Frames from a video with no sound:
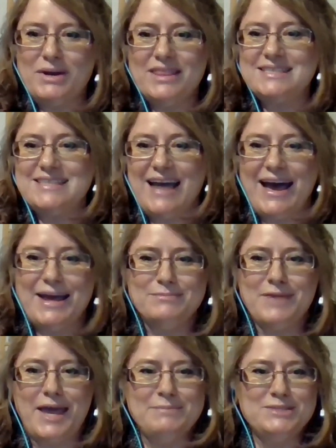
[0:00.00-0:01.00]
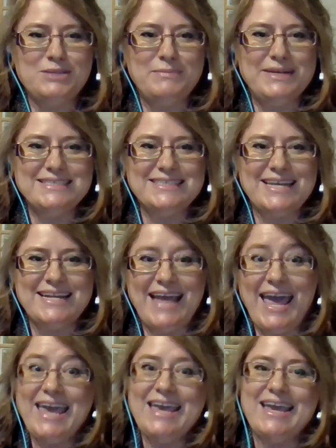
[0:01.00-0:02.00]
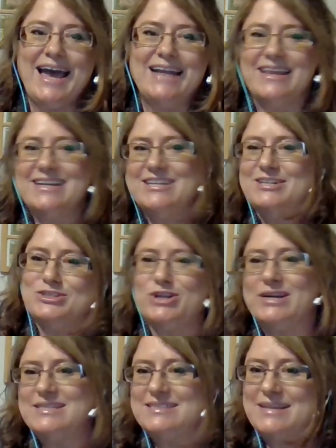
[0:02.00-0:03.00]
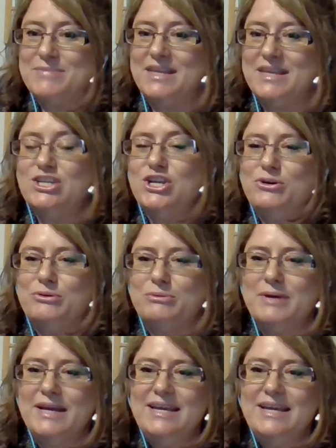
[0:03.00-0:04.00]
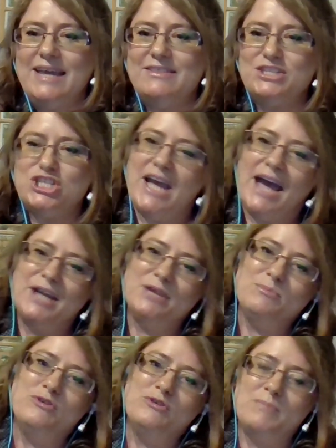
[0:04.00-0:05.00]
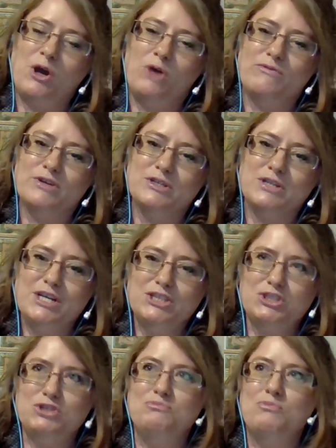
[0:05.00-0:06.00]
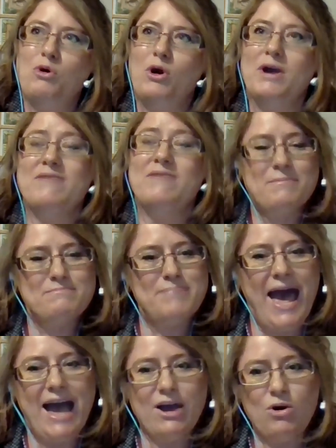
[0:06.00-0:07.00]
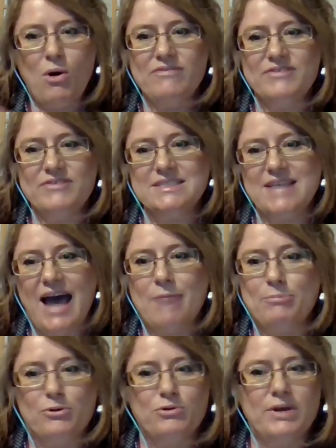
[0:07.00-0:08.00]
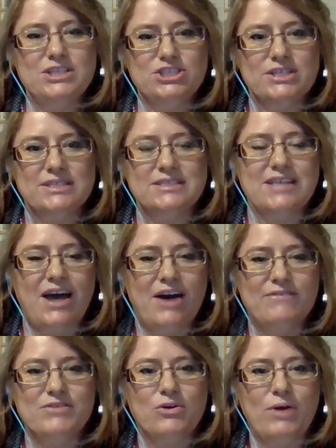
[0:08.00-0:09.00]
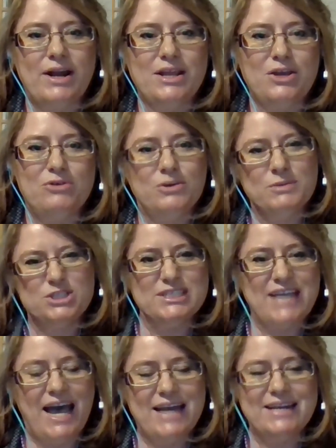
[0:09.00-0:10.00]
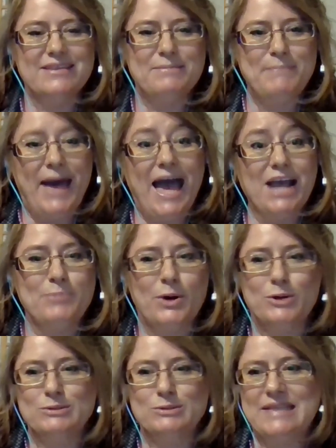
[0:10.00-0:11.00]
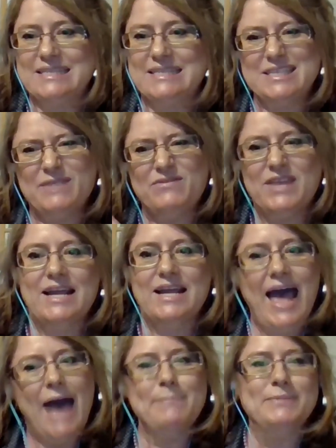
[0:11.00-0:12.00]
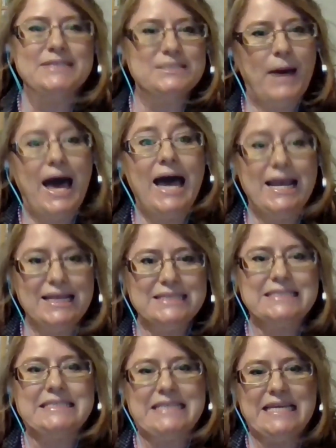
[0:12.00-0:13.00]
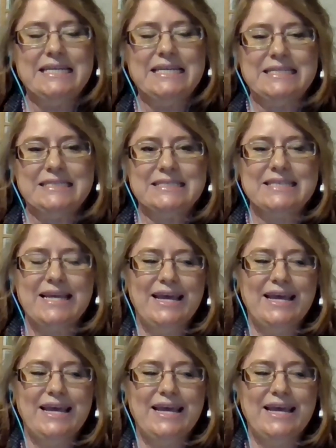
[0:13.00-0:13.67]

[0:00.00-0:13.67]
at the time came to me and said, "Hey, I'd like you to try something new." And she kind of moved me over to more of the back office operations of the credit union, which is kind of the backbone, that stuff that happens behind the scenes.